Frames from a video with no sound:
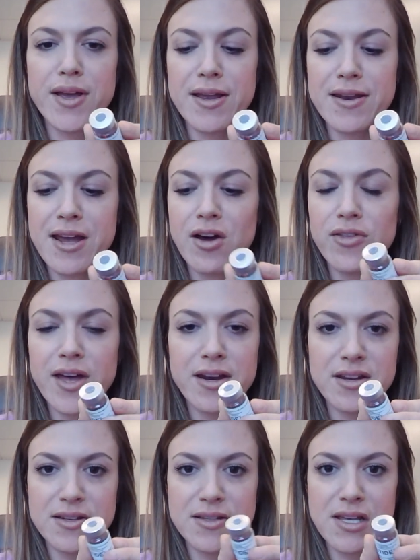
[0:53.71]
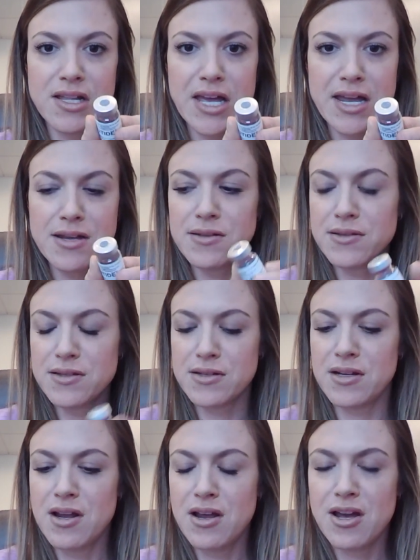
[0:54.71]
And now that is cleansed
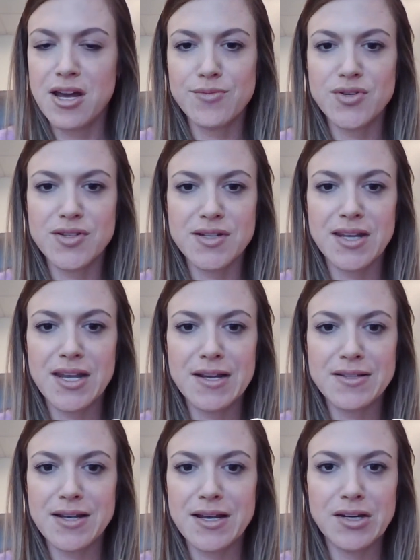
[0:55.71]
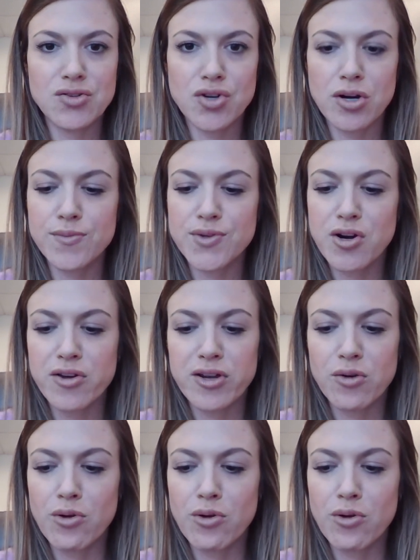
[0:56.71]
um, just in case any germs are on there.